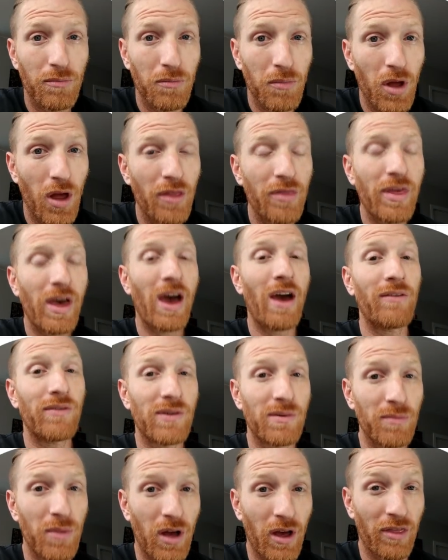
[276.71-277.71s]
month
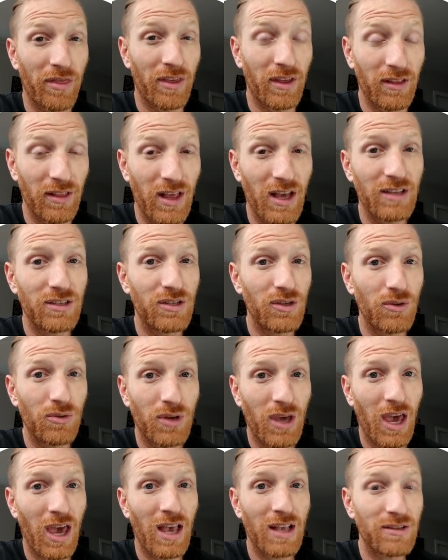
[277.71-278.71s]
after month unless you
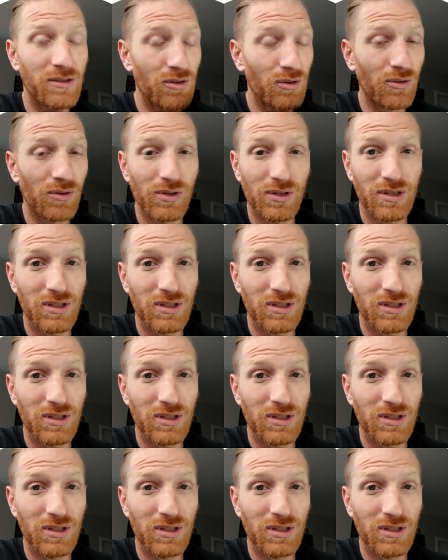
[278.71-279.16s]
cancel,